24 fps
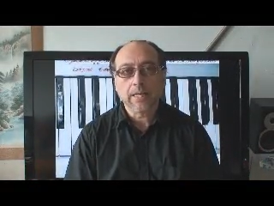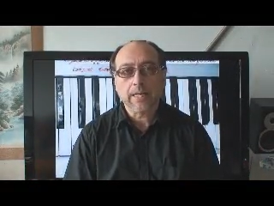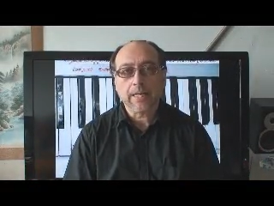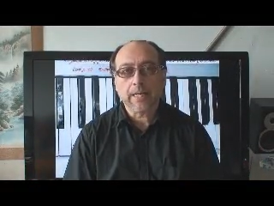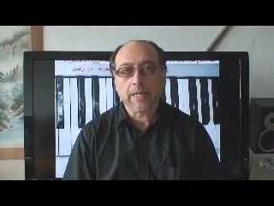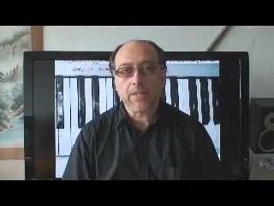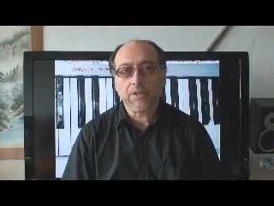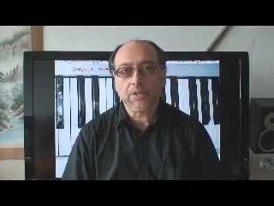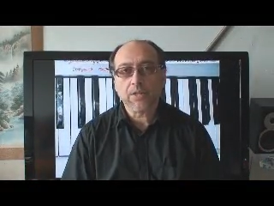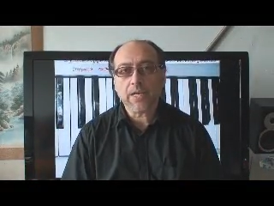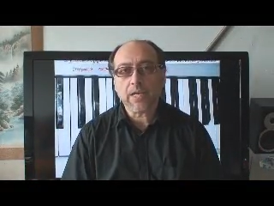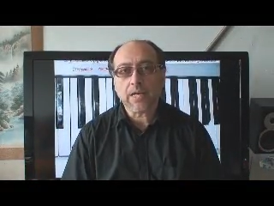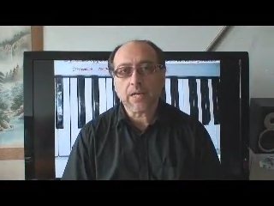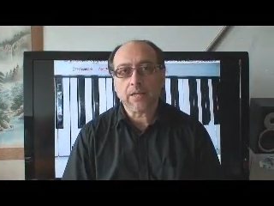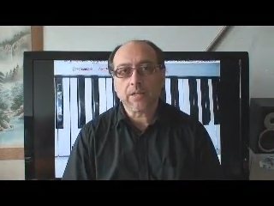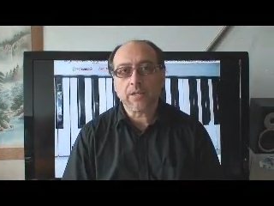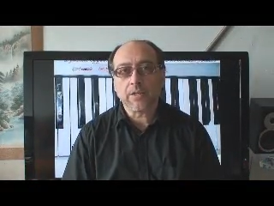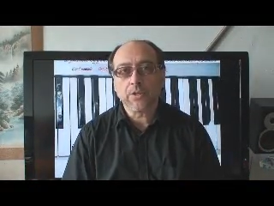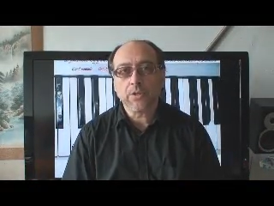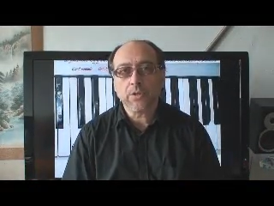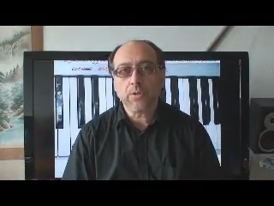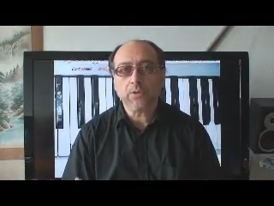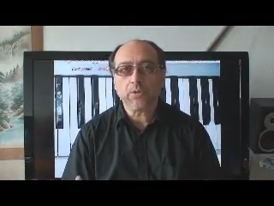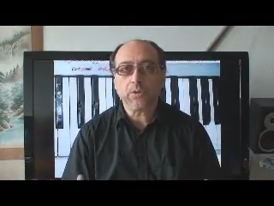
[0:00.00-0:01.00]
and
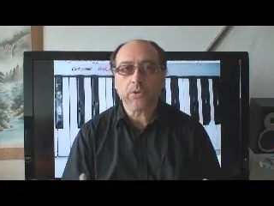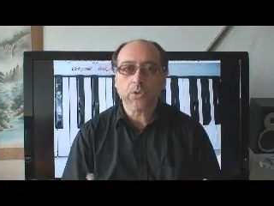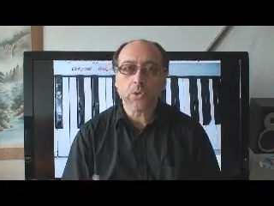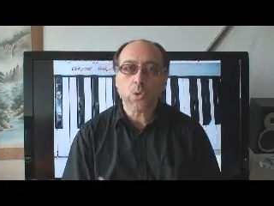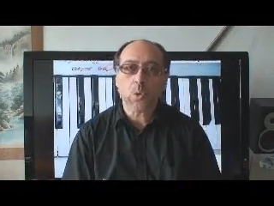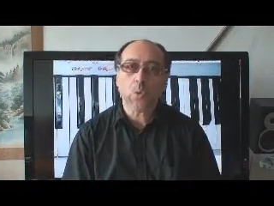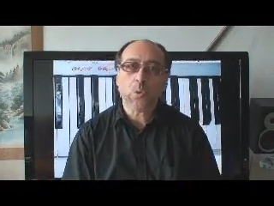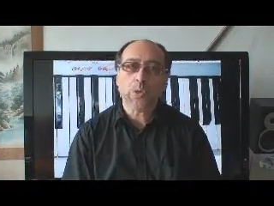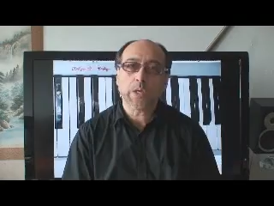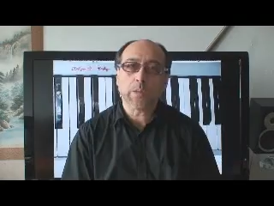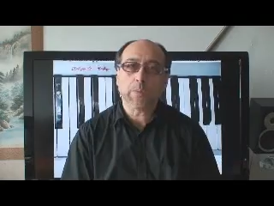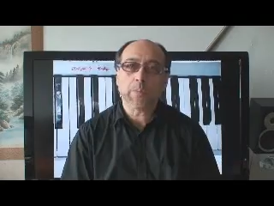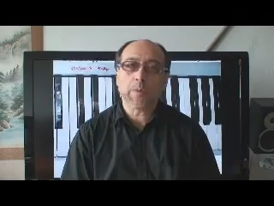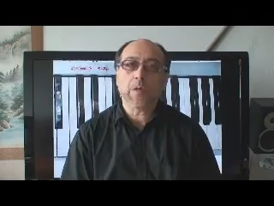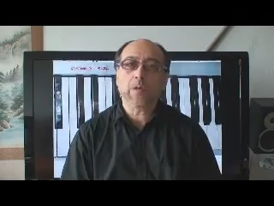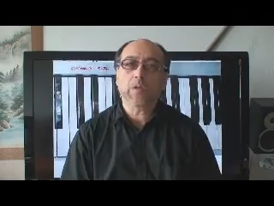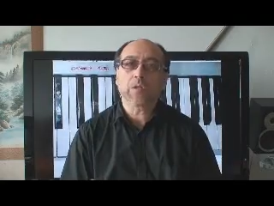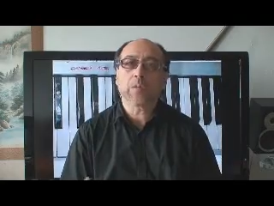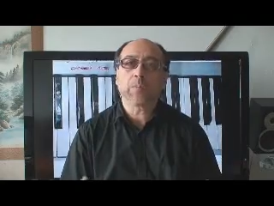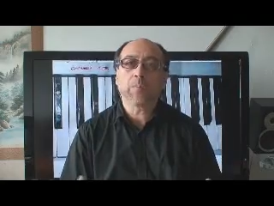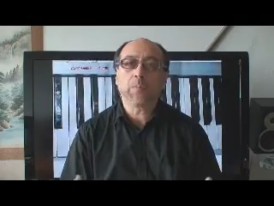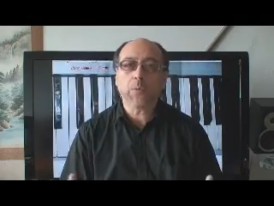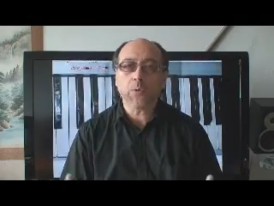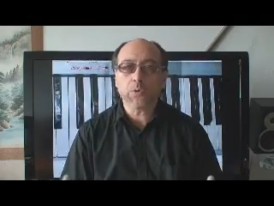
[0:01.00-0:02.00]
then, not knowing
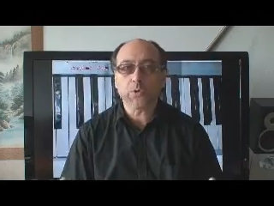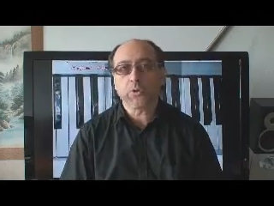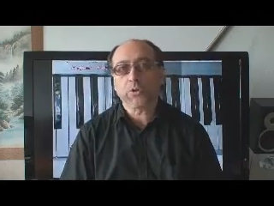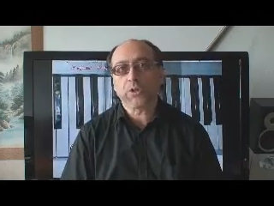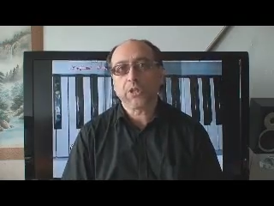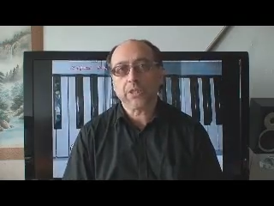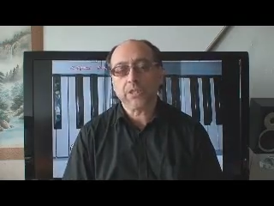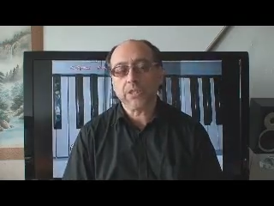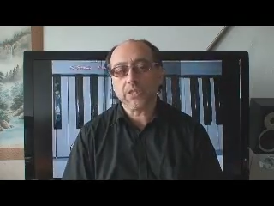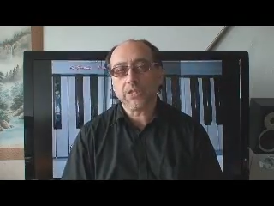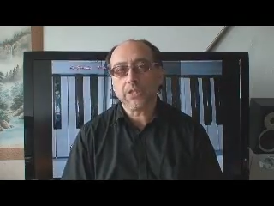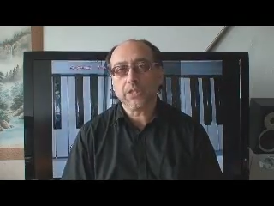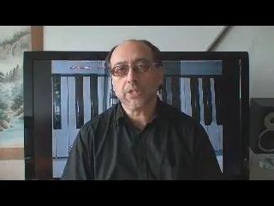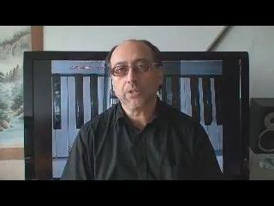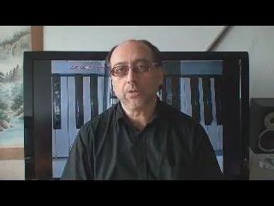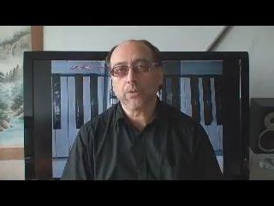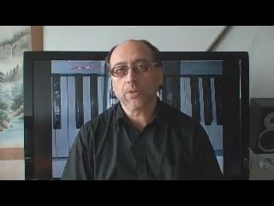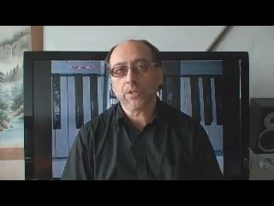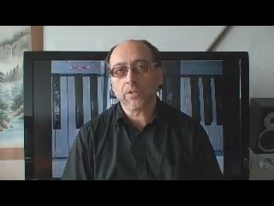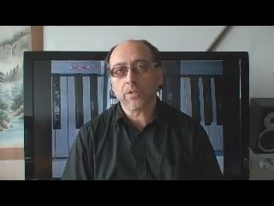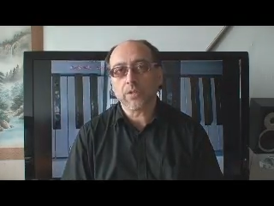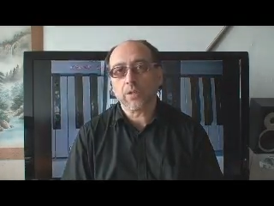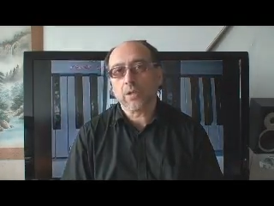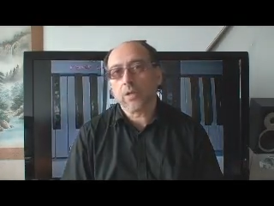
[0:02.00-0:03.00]
about appoggio technique, you
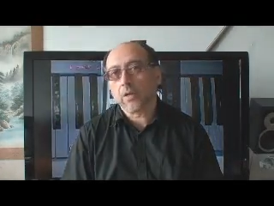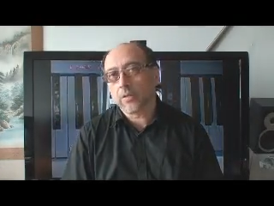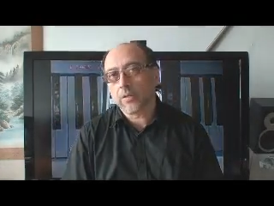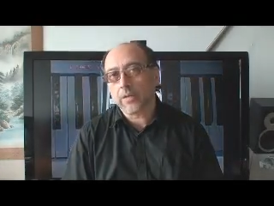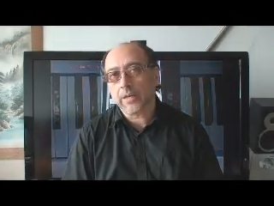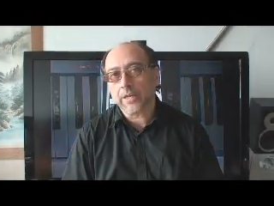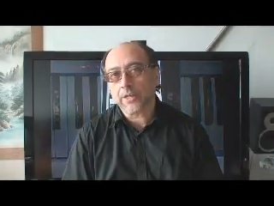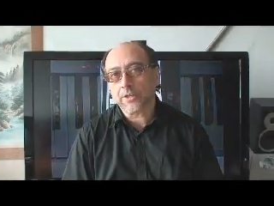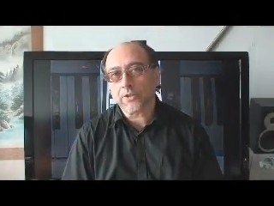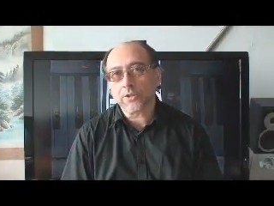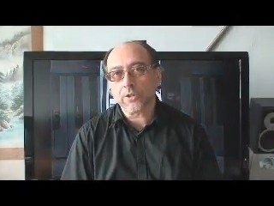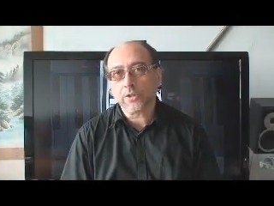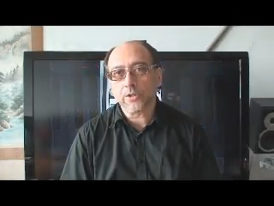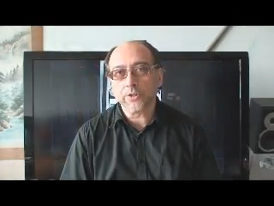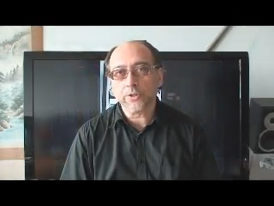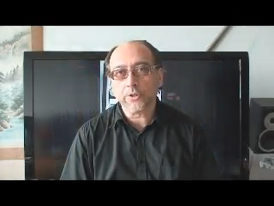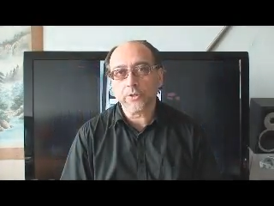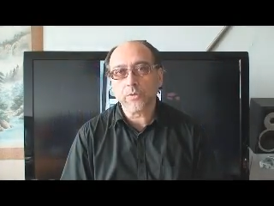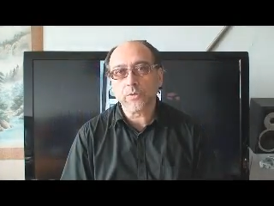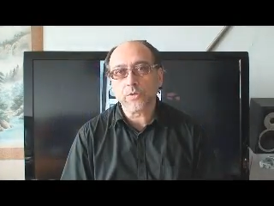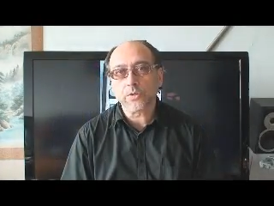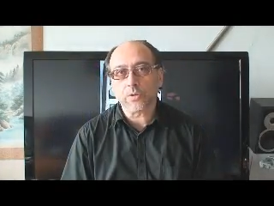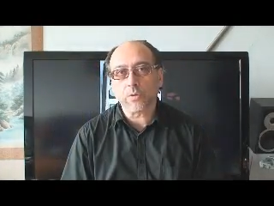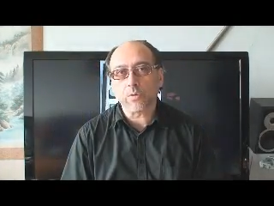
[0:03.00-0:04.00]
can actually
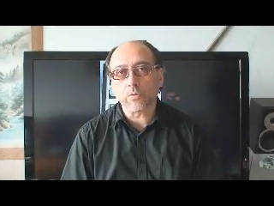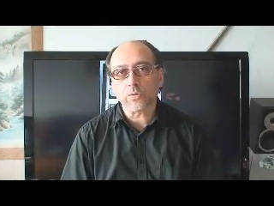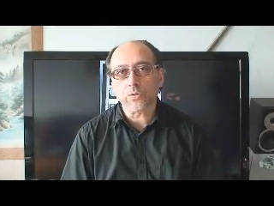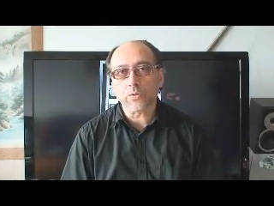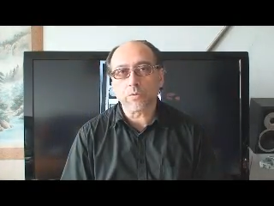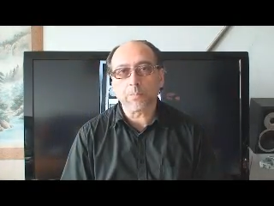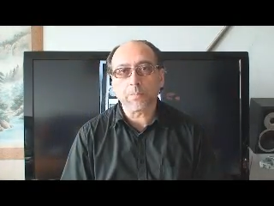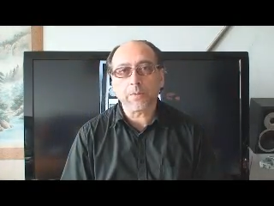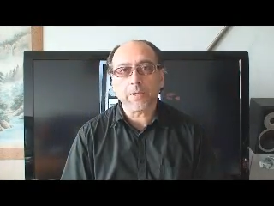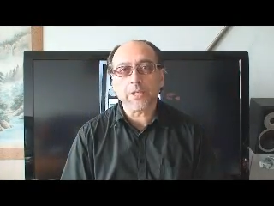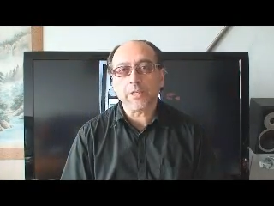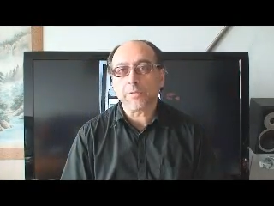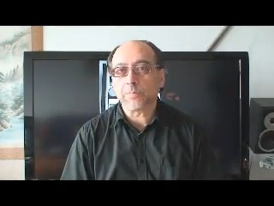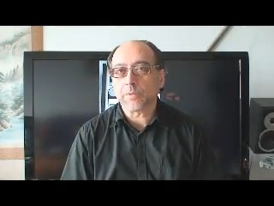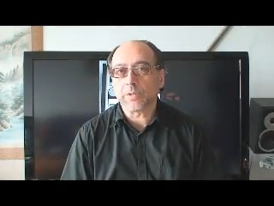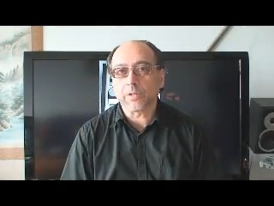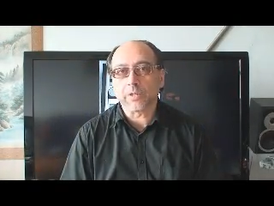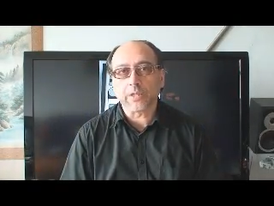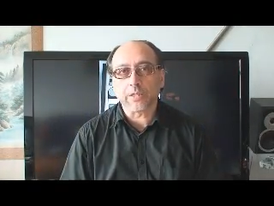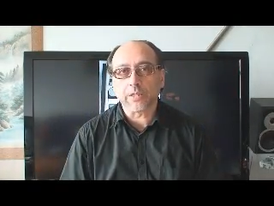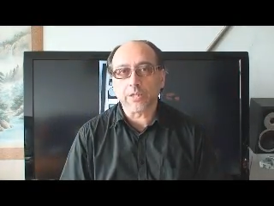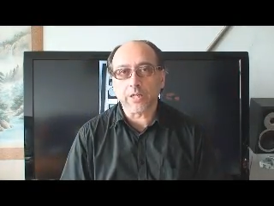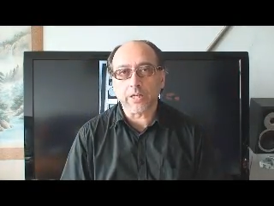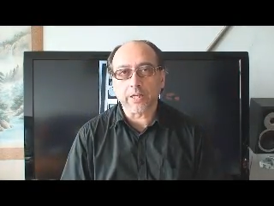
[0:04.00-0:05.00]
use also placement
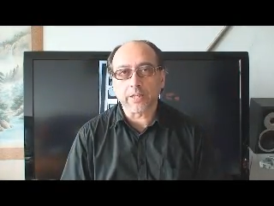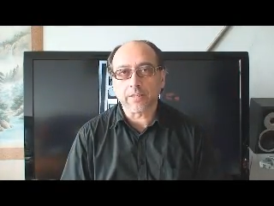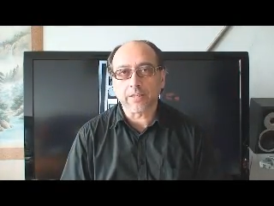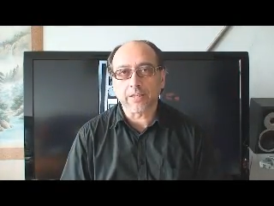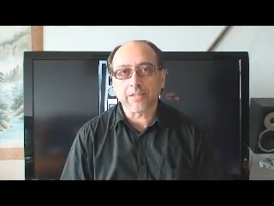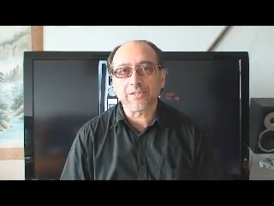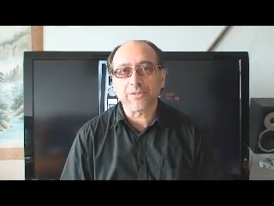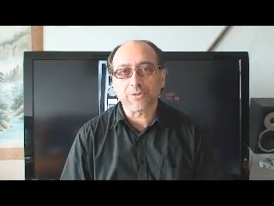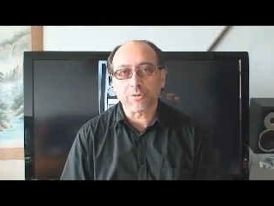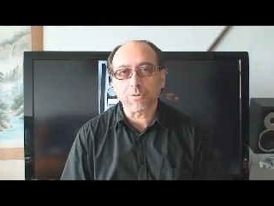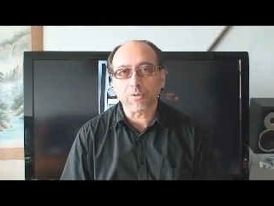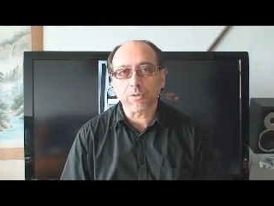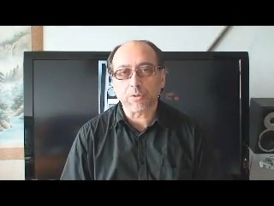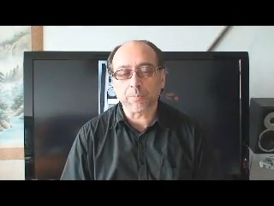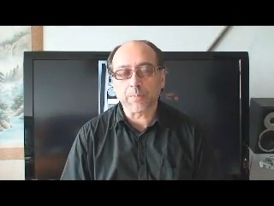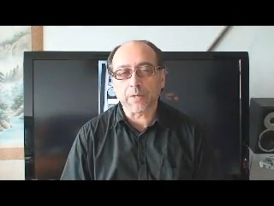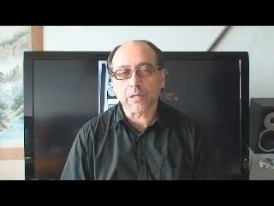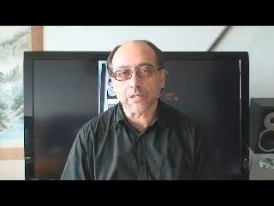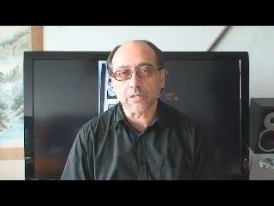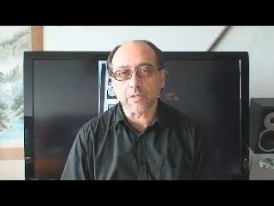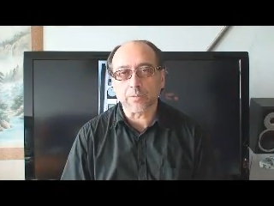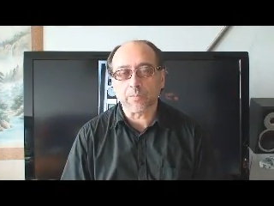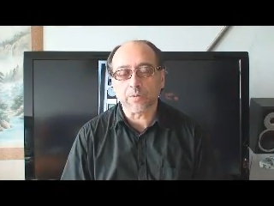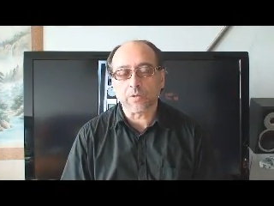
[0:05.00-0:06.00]
technique. It's also
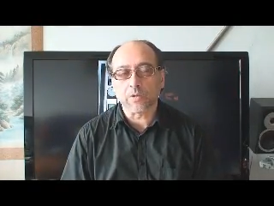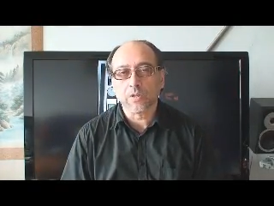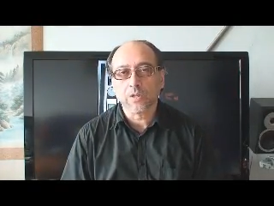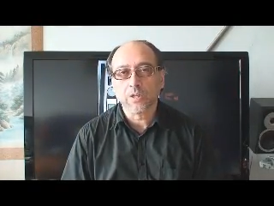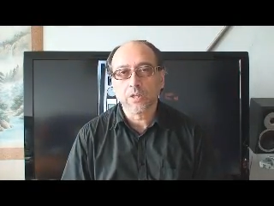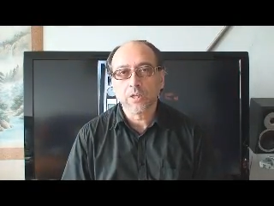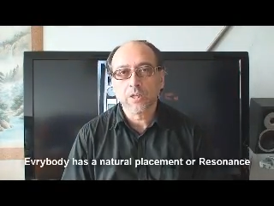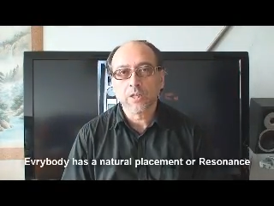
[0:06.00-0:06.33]
possible.